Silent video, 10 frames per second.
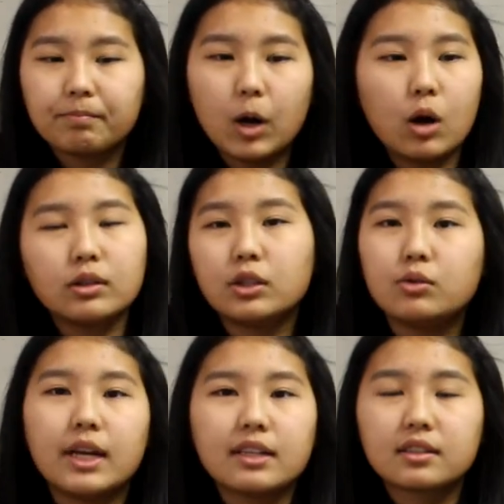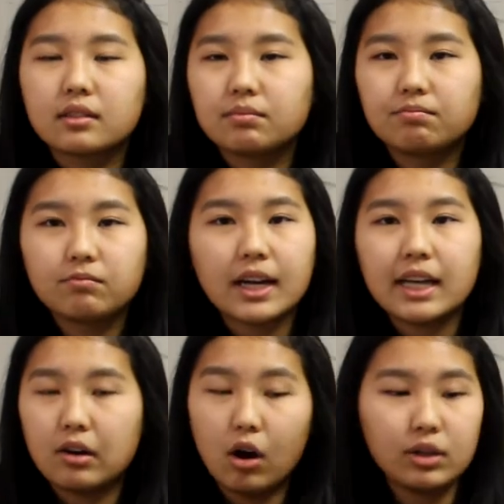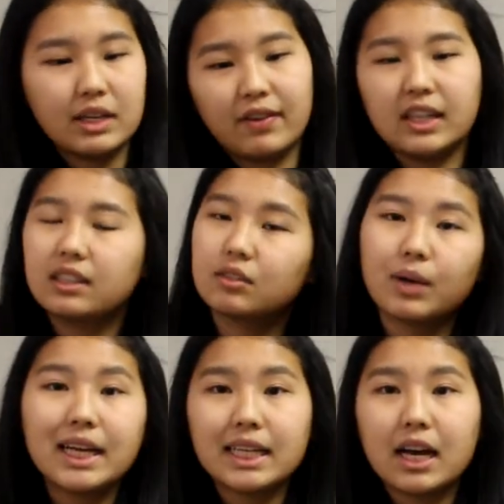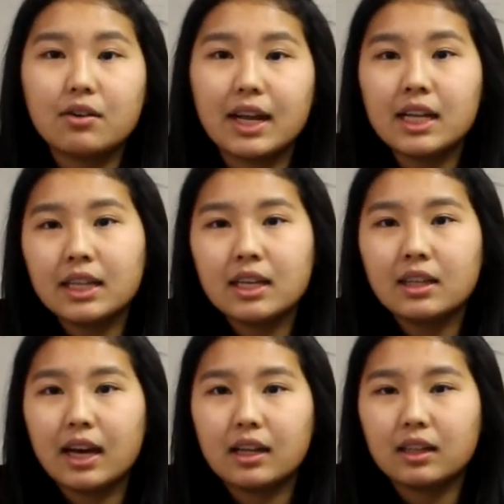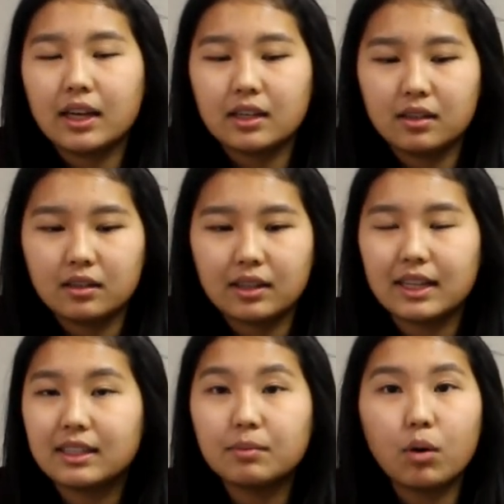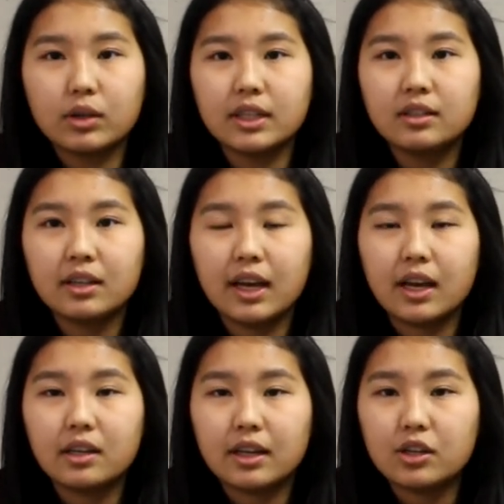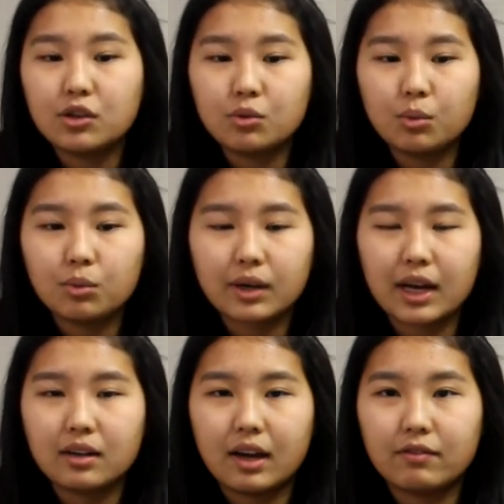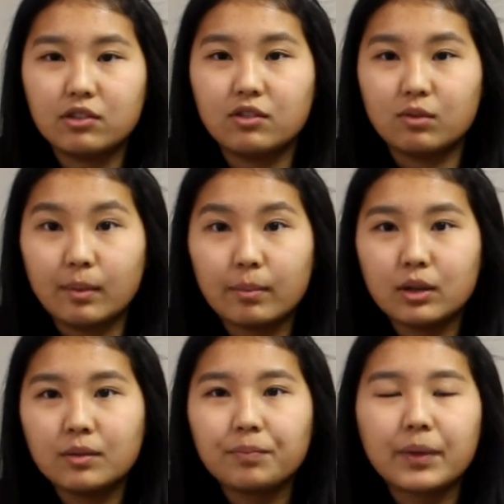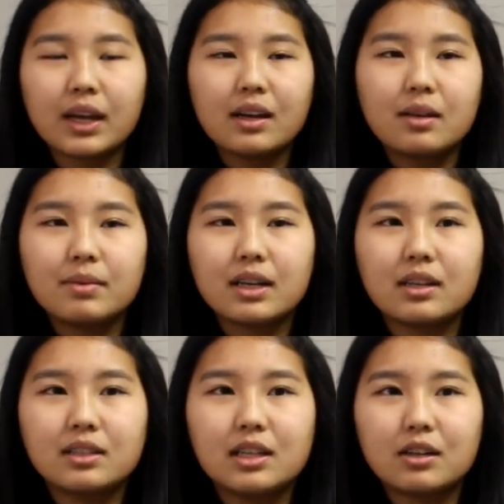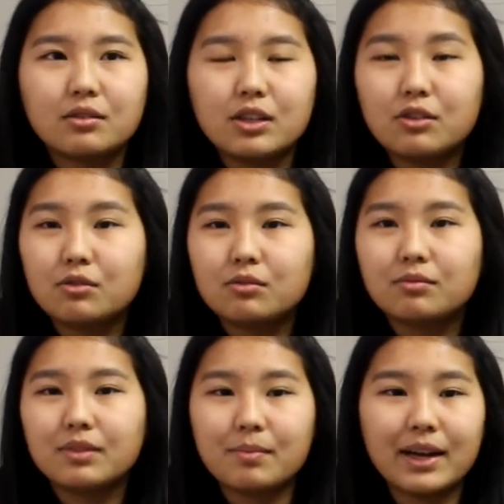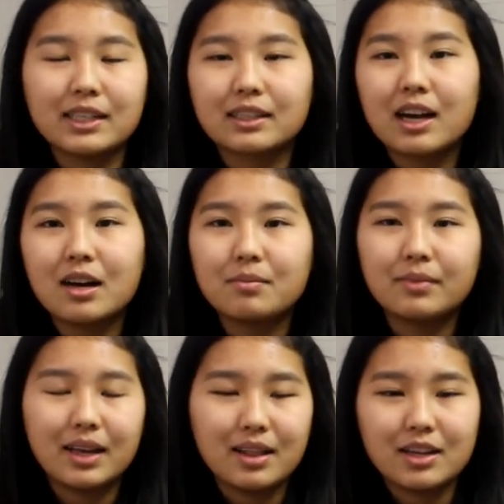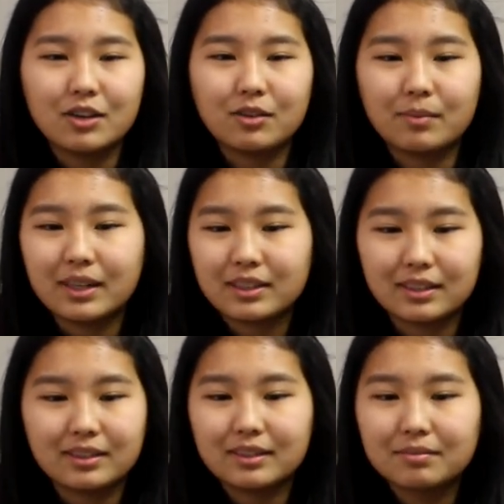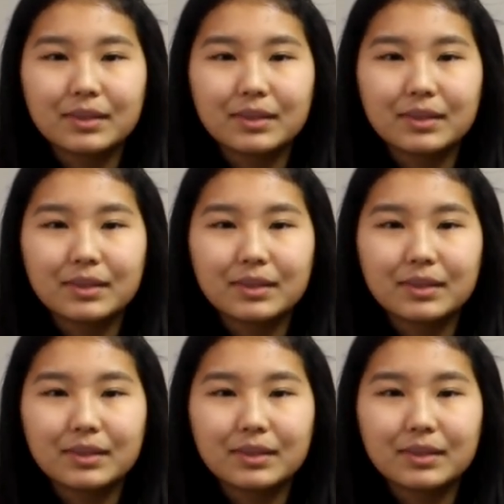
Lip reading: all the due dates. Write down all the events. Write down anything that that's important and that you kind of have to remember, because, you know, it might just come and then it might just